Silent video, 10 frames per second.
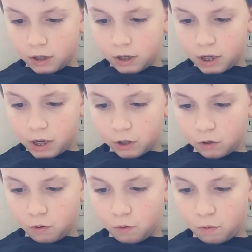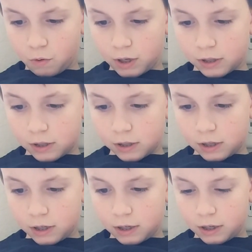
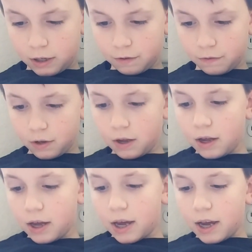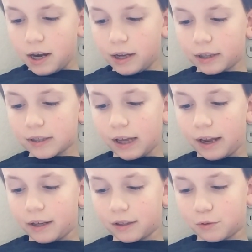inquisitive and
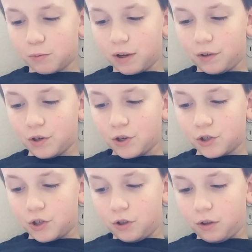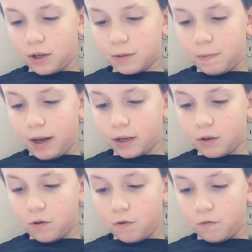excited as well. She looked
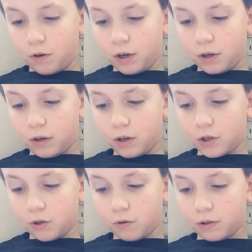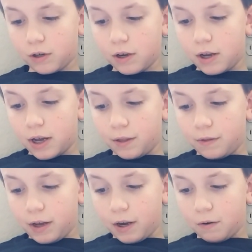back over her shoulder,
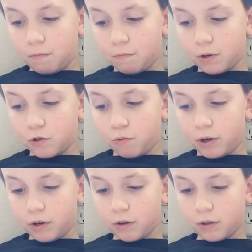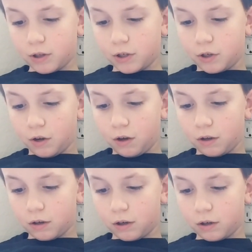and there, between the
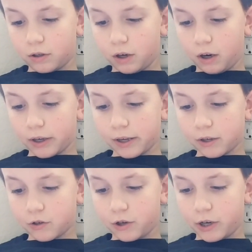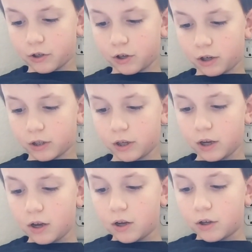dark tree trunks,
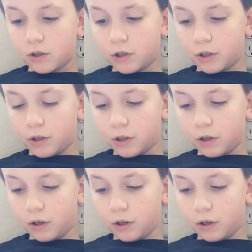she